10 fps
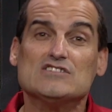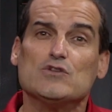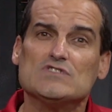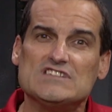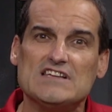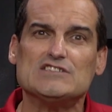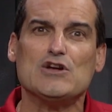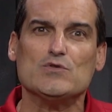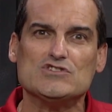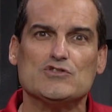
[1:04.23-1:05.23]
So
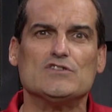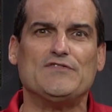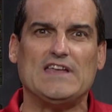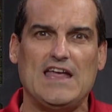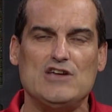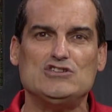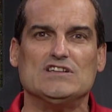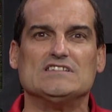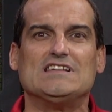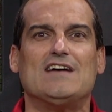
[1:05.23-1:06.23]
Cisco
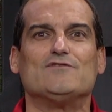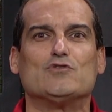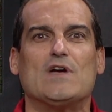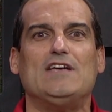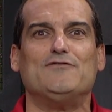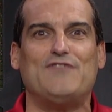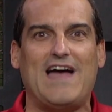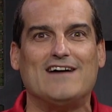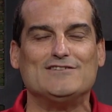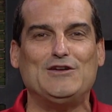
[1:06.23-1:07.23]
certifications have great
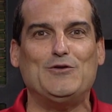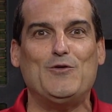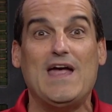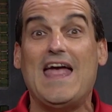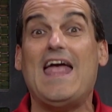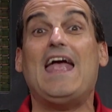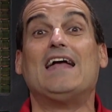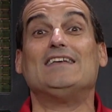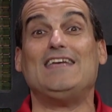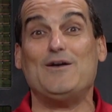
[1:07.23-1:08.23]
value
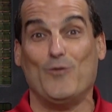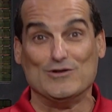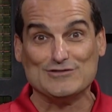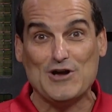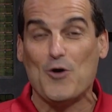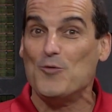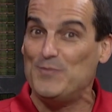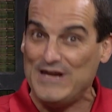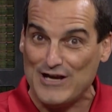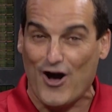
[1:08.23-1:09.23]
and it will go
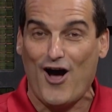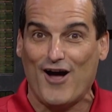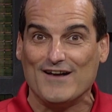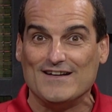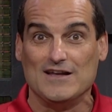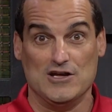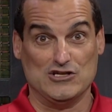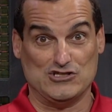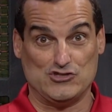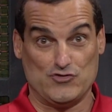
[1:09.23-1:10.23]
beyond
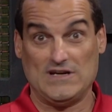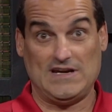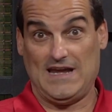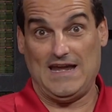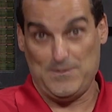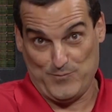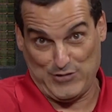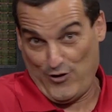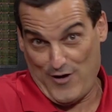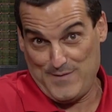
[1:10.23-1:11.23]
strict
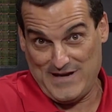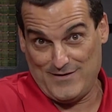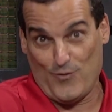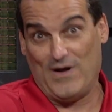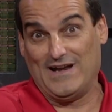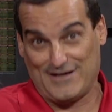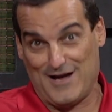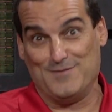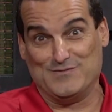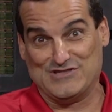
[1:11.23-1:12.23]
employment when it
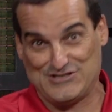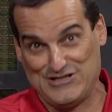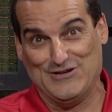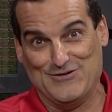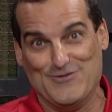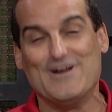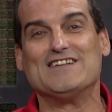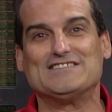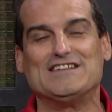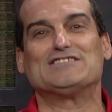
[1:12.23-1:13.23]
comes to
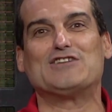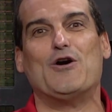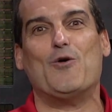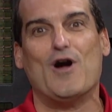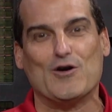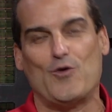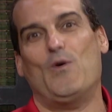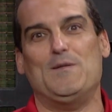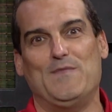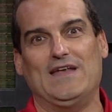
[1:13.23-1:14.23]
Cisco
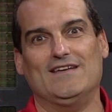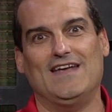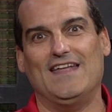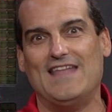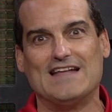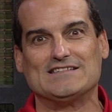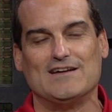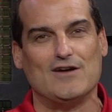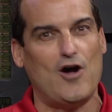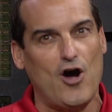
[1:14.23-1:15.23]
equipment. And that's
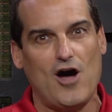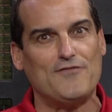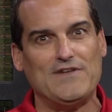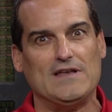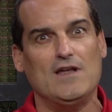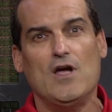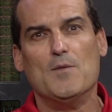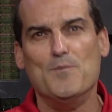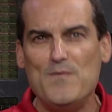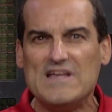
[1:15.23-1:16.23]
a often
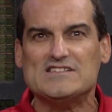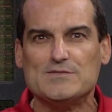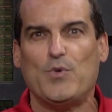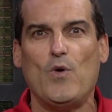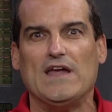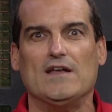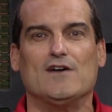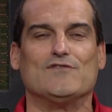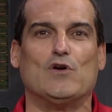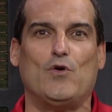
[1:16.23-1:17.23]
missed point
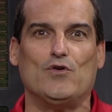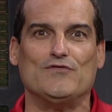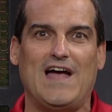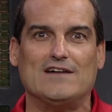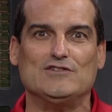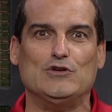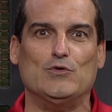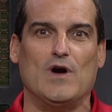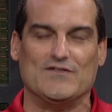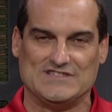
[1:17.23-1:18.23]
of the whole
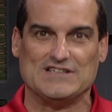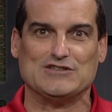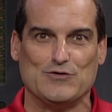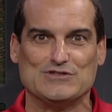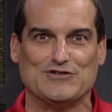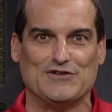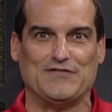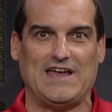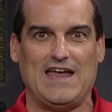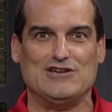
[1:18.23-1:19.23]
value of Cisco
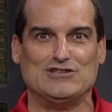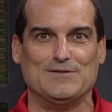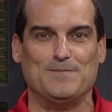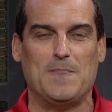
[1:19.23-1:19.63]
certification.